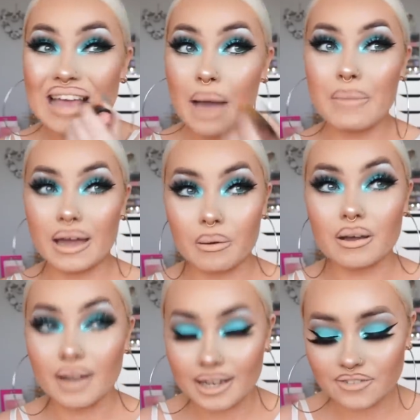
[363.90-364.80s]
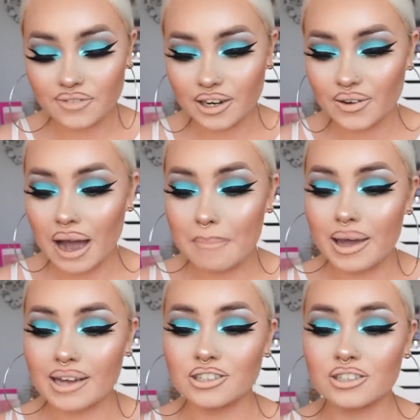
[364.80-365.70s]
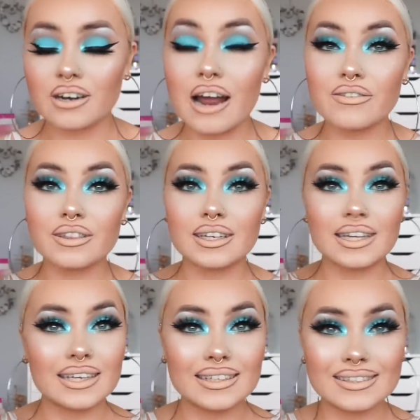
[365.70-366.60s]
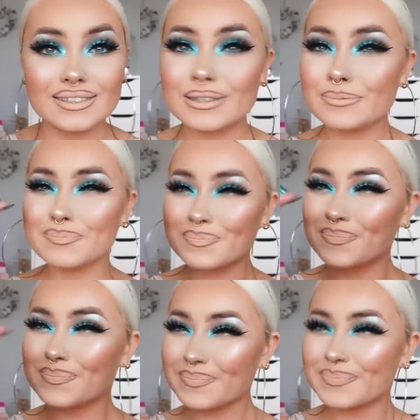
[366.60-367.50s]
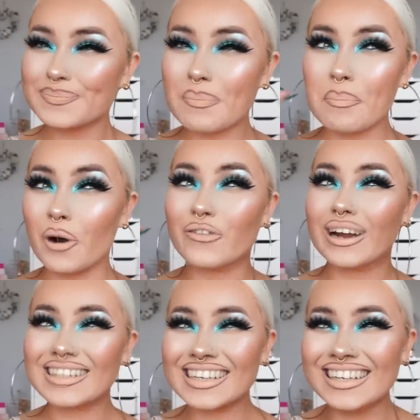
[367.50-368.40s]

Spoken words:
makeup collection video and making sure everything is perfect.